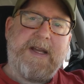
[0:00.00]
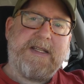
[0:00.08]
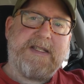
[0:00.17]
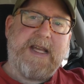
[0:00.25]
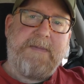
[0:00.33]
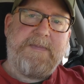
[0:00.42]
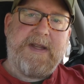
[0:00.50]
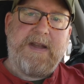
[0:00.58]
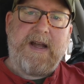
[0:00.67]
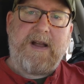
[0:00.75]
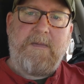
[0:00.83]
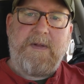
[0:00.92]

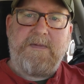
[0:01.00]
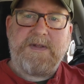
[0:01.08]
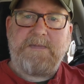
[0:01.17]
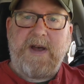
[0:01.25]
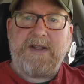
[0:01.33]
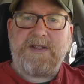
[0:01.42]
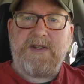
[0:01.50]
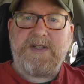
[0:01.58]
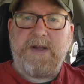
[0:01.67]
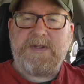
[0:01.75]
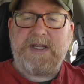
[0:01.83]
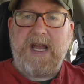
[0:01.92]
accepting a couple of
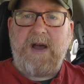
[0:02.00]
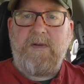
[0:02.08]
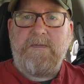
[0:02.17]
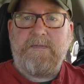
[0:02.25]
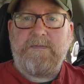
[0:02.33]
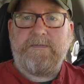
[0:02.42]
sponsorships now.